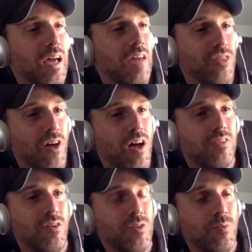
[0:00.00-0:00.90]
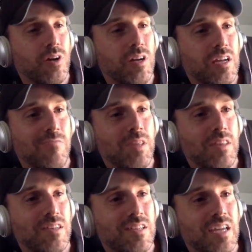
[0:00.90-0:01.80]
I thought those were going to give
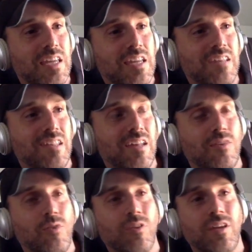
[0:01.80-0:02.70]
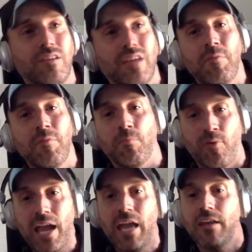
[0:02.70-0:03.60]
me the stickiness. And the cool thing is they gave me the
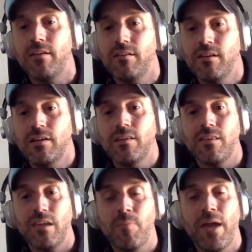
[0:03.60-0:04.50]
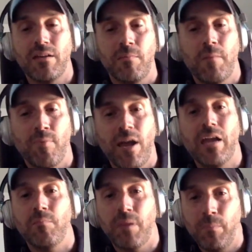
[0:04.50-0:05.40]
brand. They impacted my
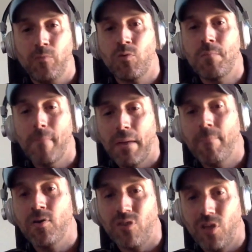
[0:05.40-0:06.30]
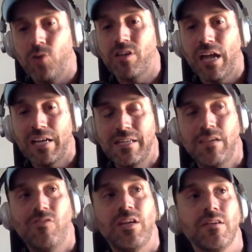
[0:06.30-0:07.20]
brand. People remembered those
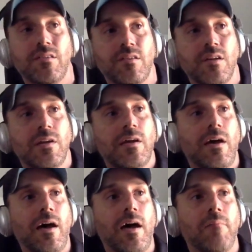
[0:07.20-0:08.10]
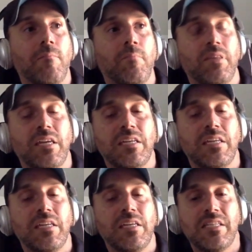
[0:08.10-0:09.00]
activities, um, but they
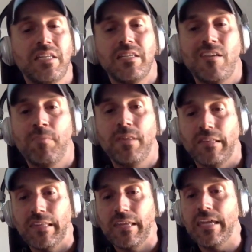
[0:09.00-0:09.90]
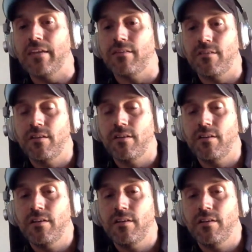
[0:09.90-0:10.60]
didn't give me the leads.